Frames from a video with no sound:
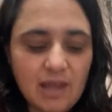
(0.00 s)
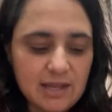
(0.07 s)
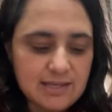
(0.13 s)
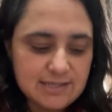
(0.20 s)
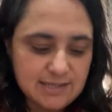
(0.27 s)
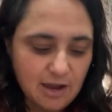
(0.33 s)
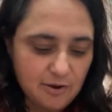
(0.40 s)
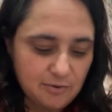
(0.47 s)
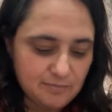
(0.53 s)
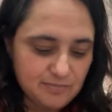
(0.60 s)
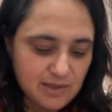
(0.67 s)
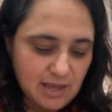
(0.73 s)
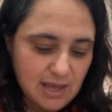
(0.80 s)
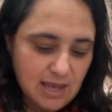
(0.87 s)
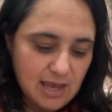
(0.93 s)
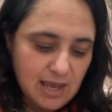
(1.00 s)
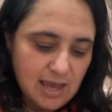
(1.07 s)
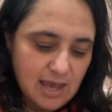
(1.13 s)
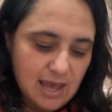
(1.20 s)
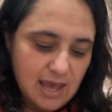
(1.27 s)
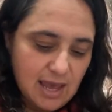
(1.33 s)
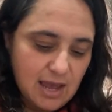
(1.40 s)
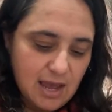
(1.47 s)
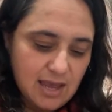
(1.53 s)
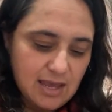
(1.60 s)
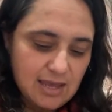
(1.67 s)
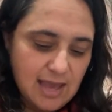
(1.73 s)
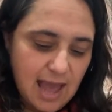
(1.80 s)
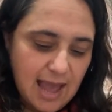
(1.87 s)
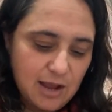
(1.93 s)
So
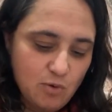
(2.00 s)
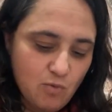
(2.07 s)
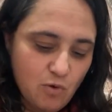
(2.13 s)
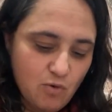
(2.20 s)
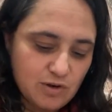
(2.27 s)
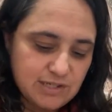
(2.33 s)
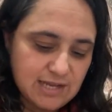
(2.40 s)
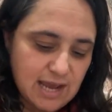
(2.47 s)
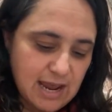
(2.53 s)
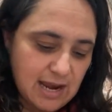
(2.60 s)
Yang water